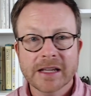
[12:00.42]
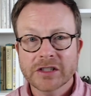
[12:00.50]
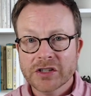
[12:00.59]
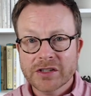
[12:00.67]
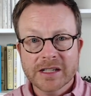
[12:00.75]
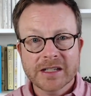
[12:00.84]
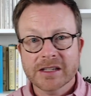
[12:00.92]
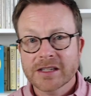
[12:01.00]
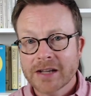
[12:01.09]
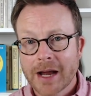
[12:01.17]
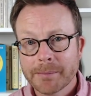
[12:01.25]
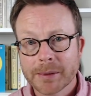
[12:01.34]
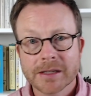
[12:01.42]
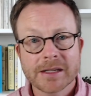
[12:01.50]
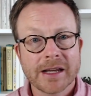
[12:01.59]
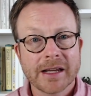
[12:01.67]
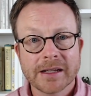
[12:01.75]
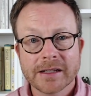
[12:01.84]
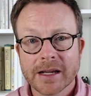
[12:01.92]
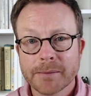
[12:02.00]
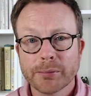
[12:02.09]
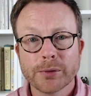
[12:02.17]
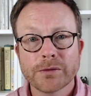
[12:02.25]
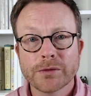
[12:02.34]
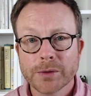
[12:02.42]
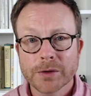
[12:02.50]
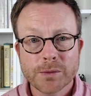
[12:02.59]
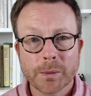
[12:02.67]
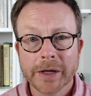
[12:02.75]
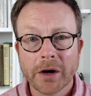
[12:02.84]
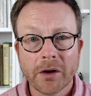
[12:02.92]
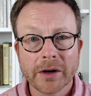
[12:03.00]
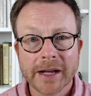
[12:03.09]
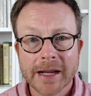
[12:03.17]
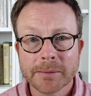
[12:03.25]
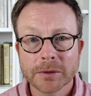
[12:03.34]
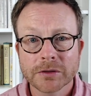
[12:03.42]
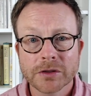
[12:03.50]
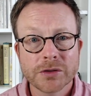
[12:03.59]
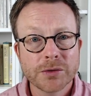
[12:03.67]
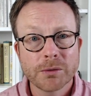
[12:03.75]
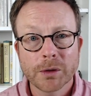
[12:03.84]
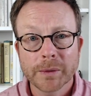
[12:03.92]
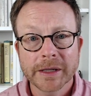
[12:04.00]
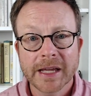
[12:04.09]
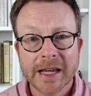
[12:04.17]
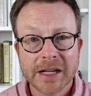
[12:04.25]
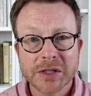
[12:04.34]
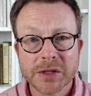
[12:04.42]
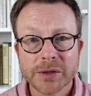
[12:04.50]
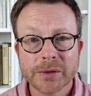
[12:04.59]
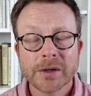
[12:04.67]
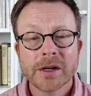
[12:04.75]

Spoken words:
just need to stop us and prove to us what we aren't able to do or what we can't do.